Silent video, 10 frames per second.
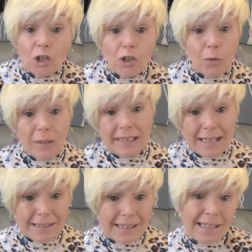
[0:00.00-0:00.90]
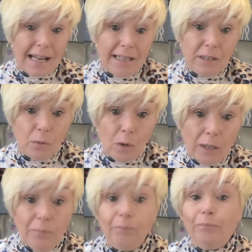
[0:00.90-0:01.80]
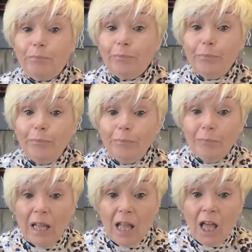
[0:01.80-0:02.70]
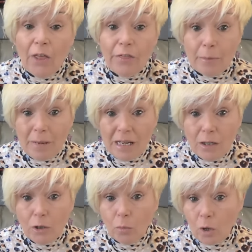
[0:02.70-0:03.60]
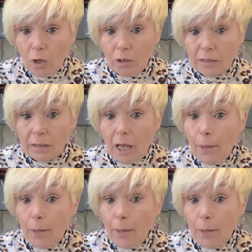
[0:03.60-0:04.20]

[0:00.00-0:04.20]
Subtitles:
So we danced the night away. The meal was